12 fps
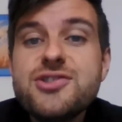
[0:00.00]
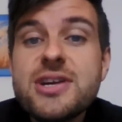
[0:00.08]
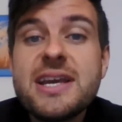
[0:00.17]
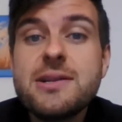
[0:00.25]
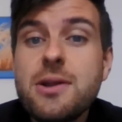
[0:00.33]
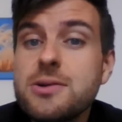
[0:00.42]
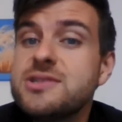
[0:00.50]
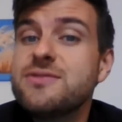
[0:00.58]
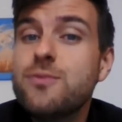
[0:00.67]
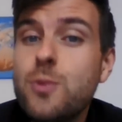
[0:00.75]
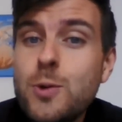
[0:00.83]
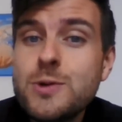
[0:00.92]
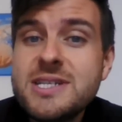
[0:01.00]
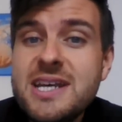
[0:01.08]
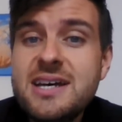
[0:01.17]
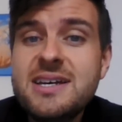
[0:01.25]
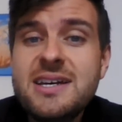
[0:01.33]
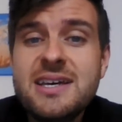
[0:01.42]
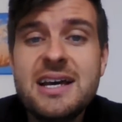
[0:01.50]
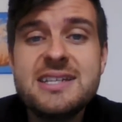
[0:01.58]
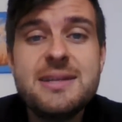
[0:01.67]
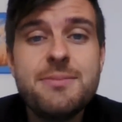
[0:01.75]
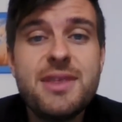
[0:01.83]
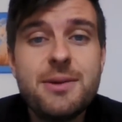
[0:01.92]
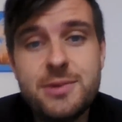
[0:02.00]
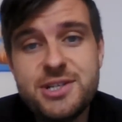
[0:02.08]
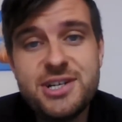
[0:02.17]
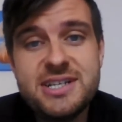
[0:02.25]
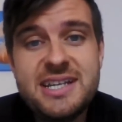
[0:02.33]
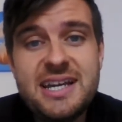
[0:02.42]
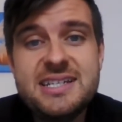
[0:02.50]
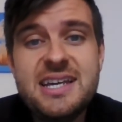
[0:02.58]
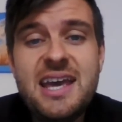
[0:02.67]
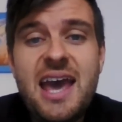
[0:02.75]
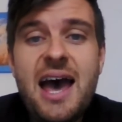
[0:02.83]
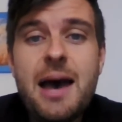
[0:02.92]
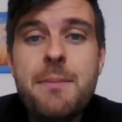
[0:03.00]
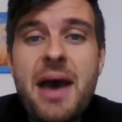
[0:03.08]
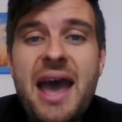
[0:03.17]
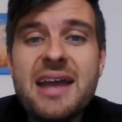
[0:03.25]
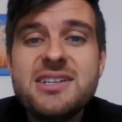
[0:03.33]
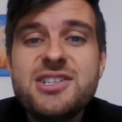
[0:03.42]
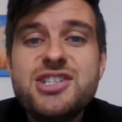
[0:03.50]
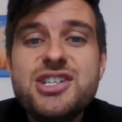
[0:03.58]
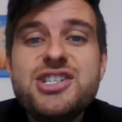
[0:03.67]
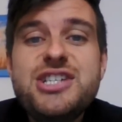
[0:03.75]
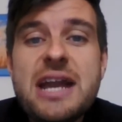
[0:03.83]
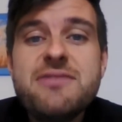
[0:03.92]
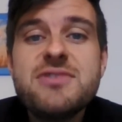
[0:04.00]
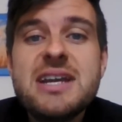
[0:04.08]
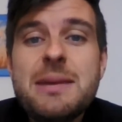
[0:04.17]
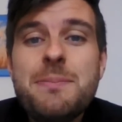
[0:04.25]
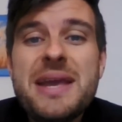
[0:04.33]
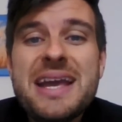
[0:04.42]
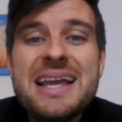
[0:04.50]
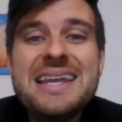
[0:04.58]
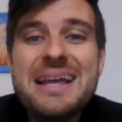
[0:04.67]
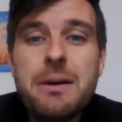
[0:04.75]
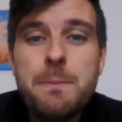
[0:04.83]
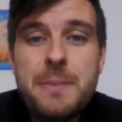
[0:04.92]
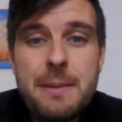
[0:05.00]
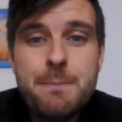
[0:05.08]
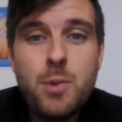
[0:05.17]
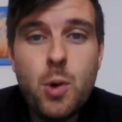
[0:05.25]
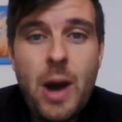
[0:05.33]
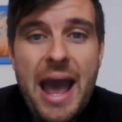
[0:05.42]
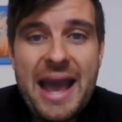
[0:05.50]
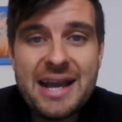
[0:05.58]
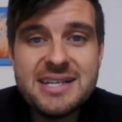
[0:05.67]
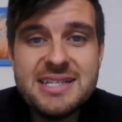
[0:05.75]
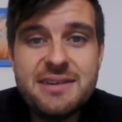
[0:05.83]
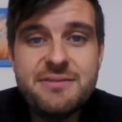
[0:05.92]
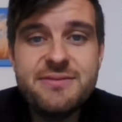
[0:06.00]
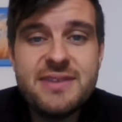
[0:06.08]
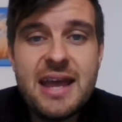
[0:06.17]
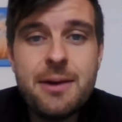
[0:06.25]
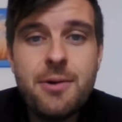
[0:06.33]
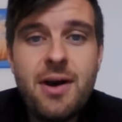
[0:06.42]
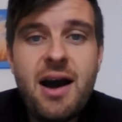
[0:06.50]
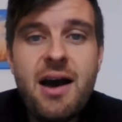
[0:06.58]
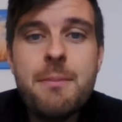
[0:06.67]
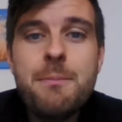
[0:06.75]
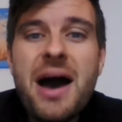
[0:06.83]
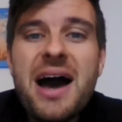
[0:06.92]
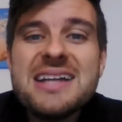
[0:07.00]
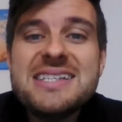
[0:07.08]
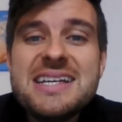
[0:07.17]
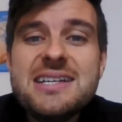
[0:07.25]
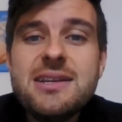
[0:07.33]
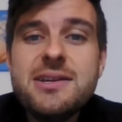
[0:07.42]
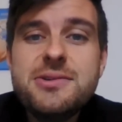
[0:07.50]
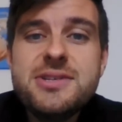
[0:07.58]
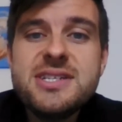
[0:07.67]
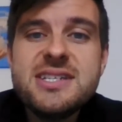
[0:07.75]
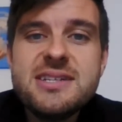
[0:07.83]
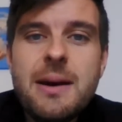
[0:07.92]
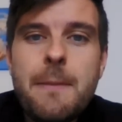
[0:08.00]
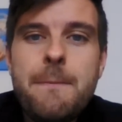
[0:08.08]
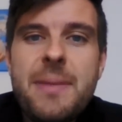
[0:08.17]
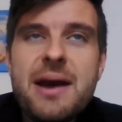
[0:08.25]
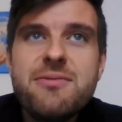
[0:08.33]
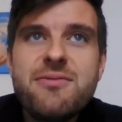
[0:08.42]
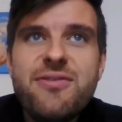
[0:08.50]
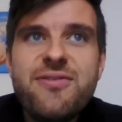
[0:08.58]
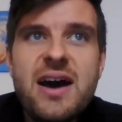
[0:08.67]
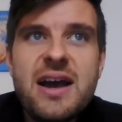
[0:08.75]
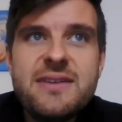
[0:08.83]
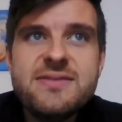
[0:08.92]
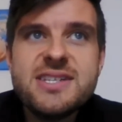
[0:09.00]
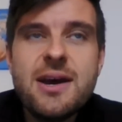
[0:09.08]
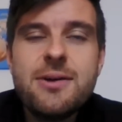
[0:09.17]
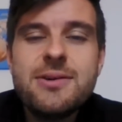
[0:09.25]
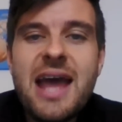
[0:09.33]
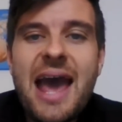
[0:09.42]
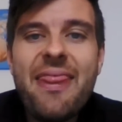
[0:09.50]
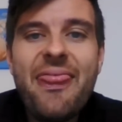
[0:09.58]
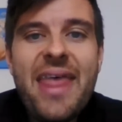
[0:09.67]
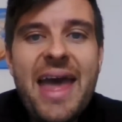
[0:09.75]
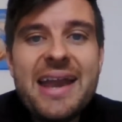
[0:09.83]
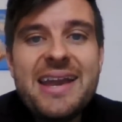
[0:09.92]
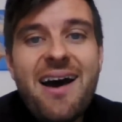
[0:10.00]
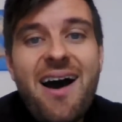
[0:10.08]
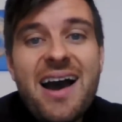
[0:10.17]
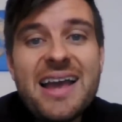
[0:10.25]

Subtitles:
Drinking lots of water, that's something which I did, and just generally being a little bit more active. Now, I did lose about 5 stone, and then